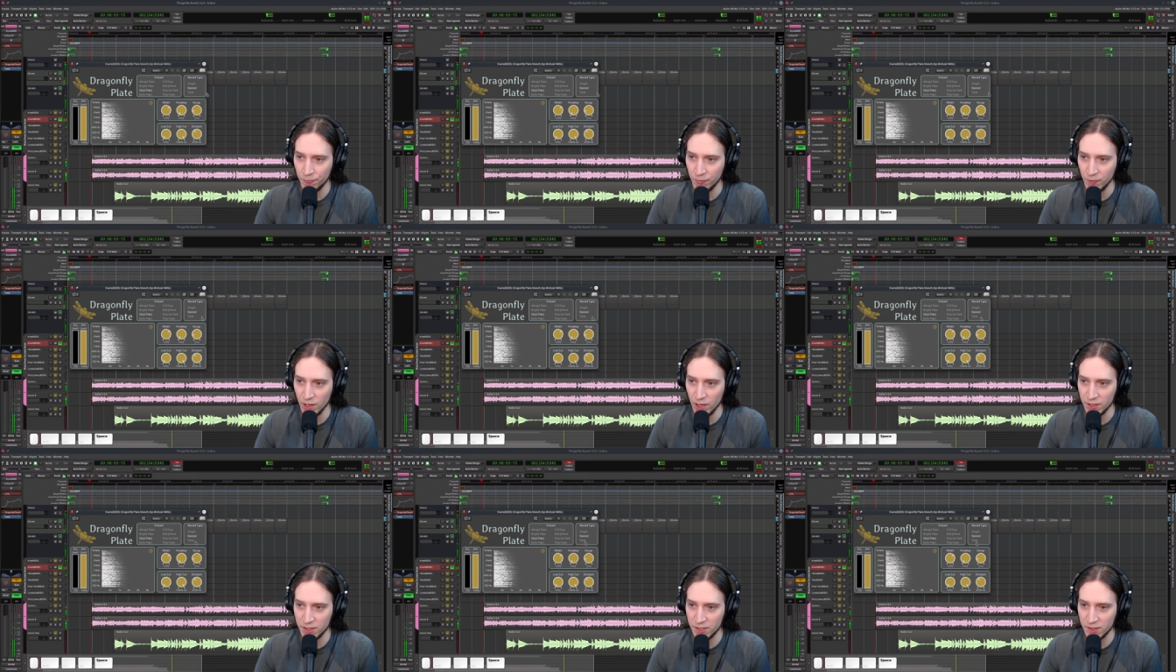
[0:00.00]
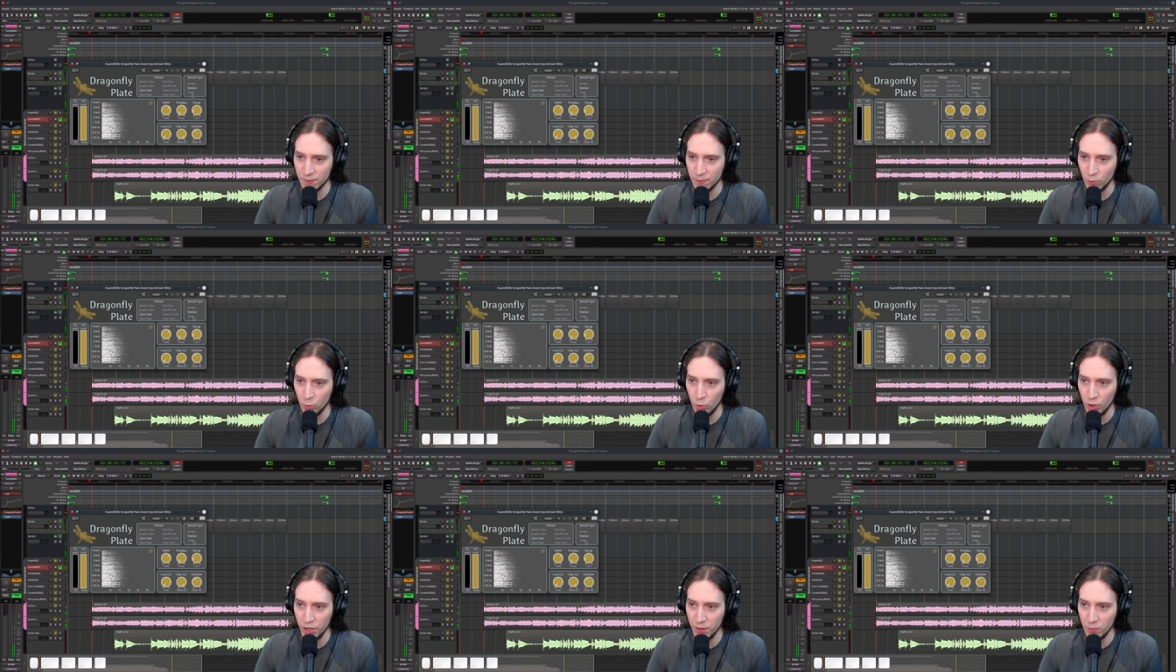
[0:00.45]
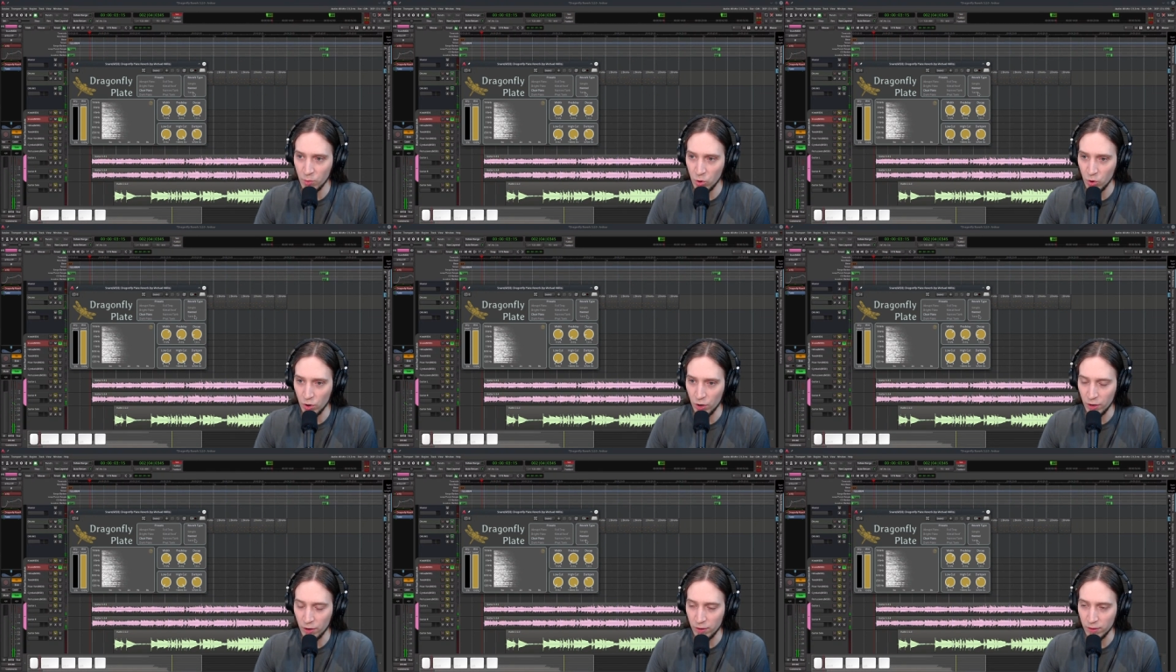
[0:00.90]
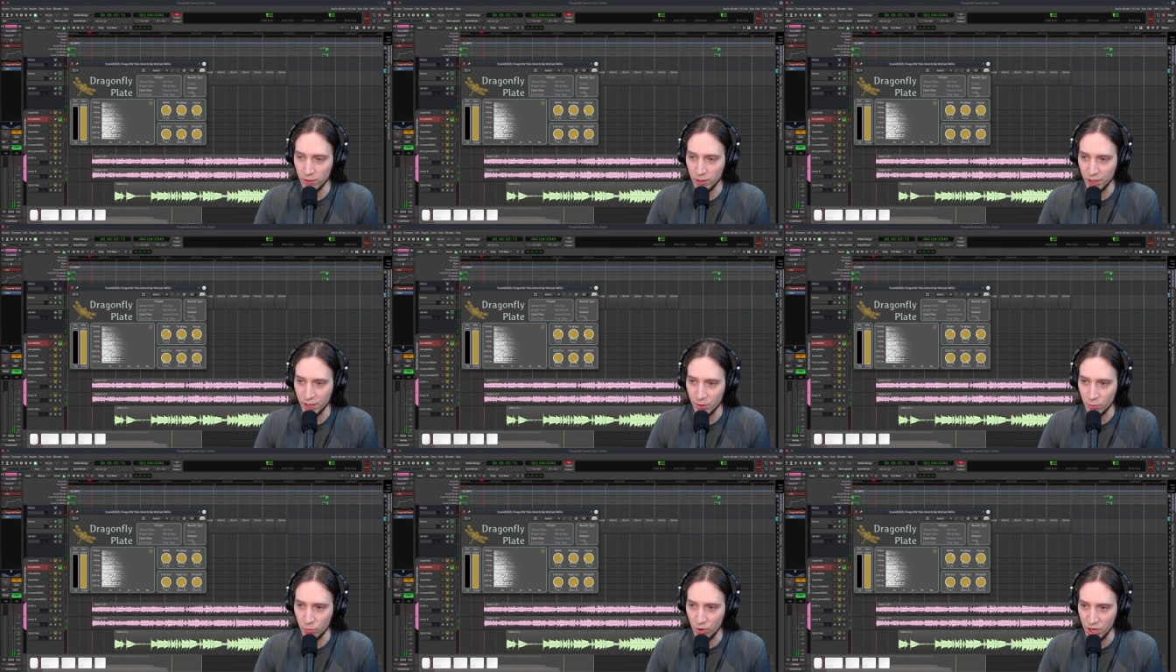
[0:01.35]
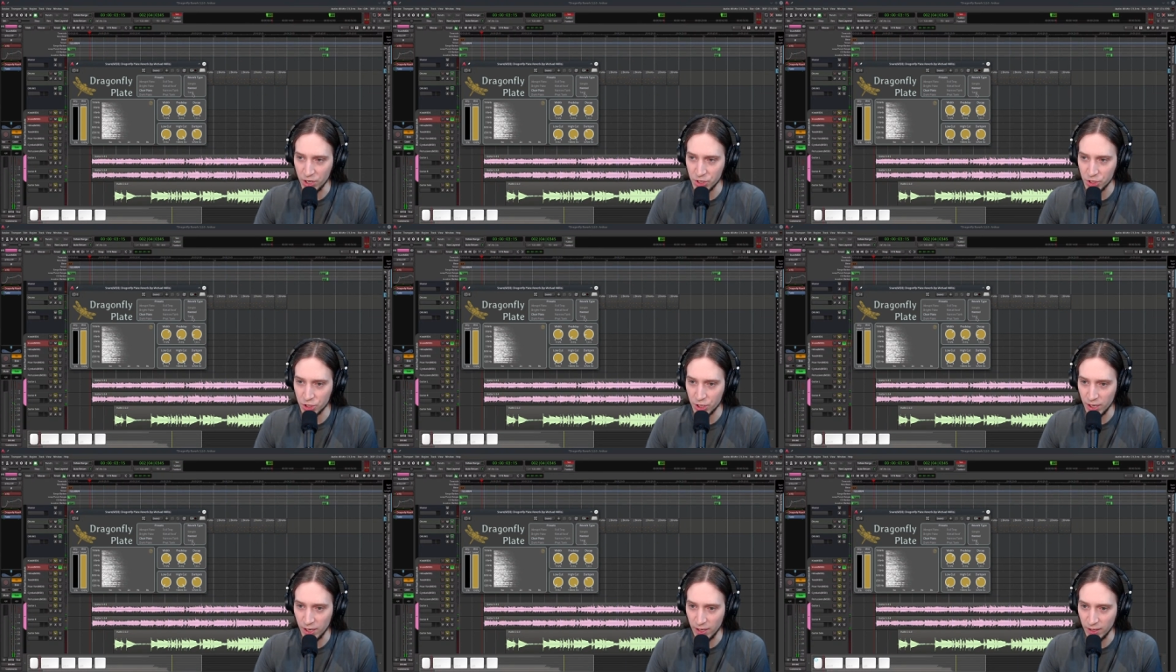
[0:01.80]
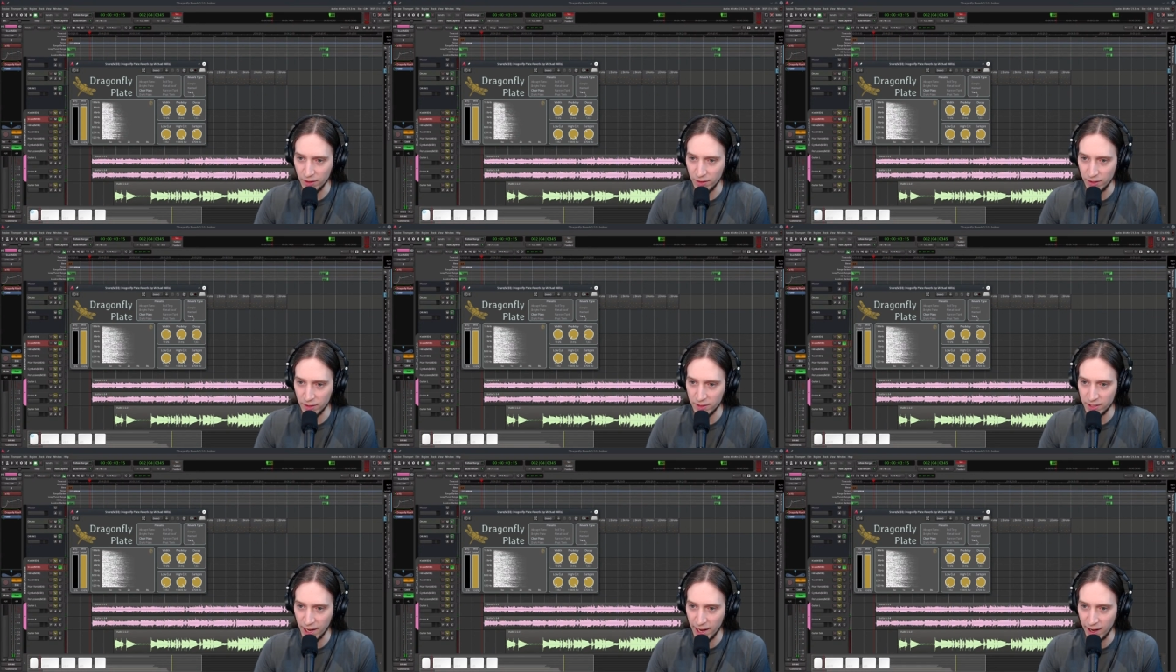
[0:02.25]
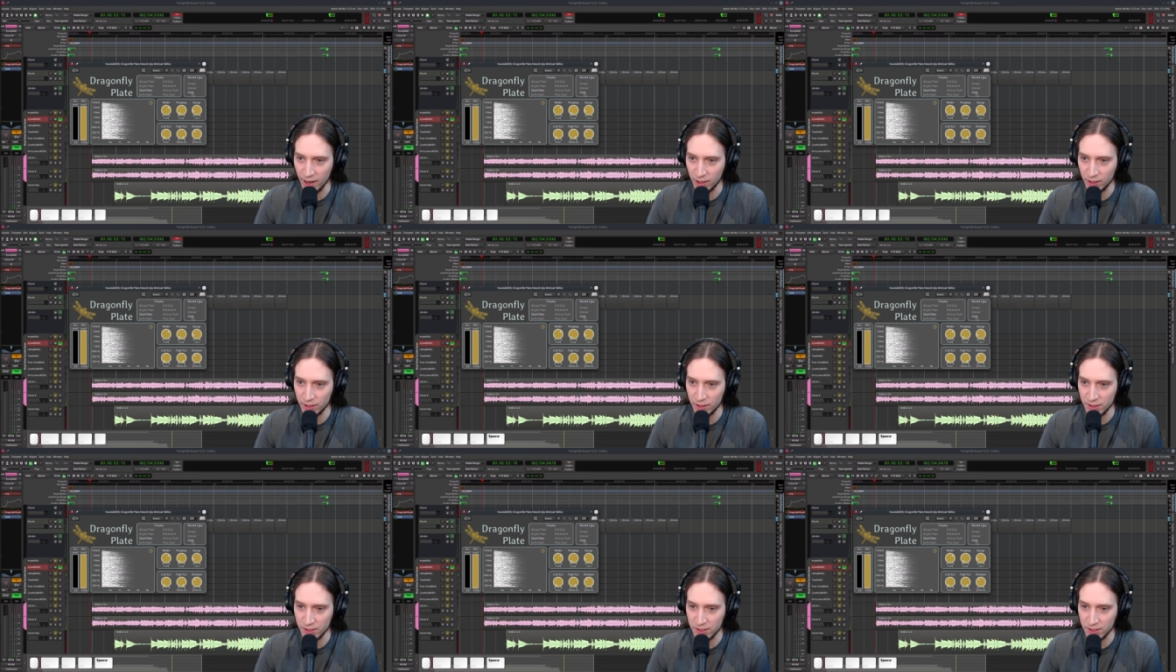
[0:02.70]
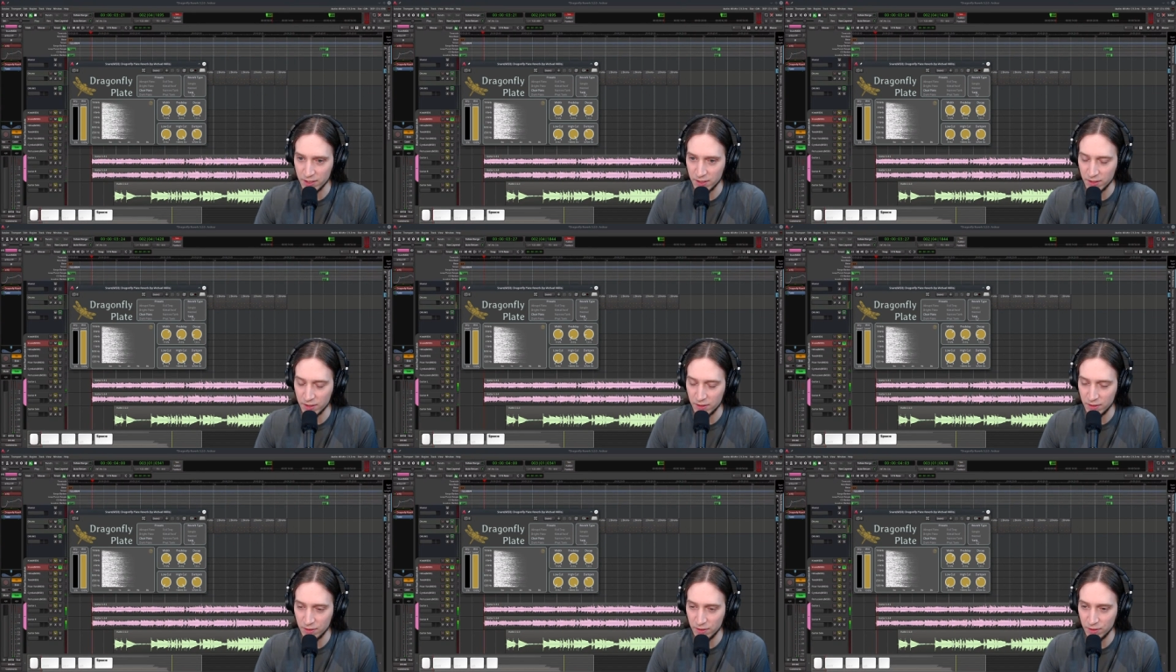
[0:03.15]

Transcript: That's way more like rich, and the tank is